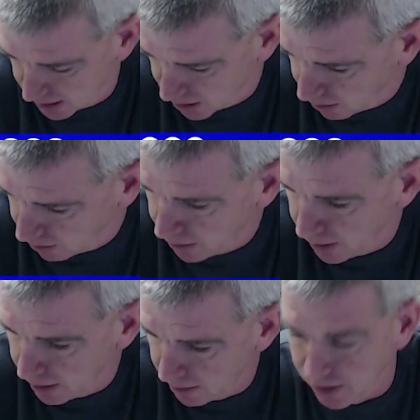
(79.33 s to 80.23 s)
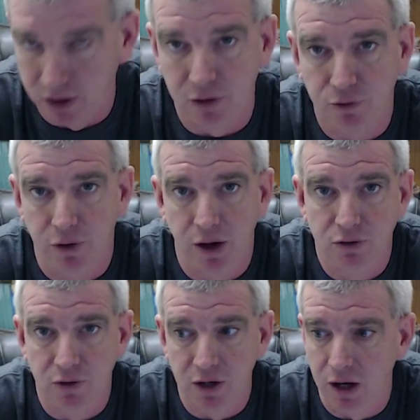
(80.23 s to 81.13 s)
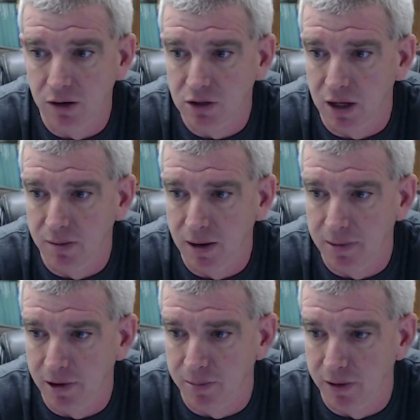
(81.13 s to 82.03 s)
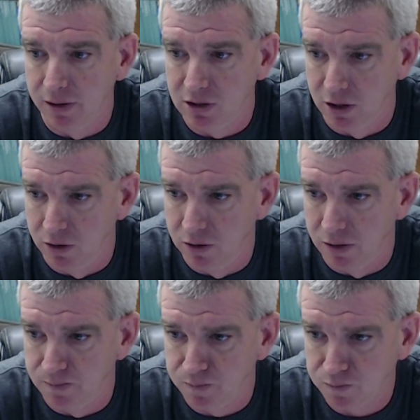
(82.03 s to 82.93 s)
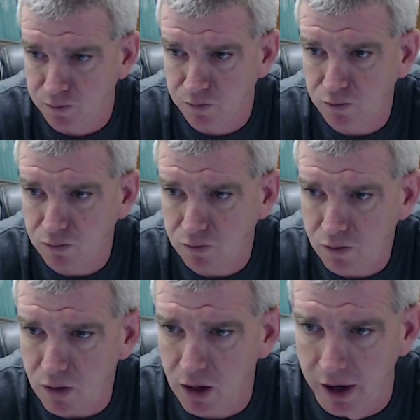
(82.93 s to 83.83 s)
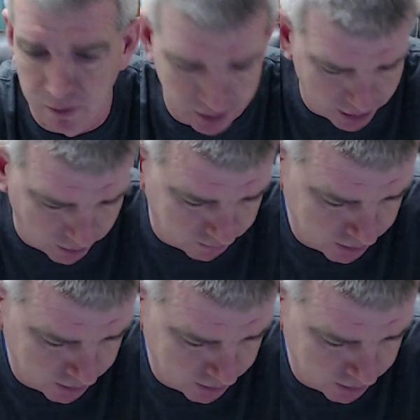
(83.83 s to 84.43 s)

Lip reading: So be looking for those videos coming up here pretty soon. And there we go.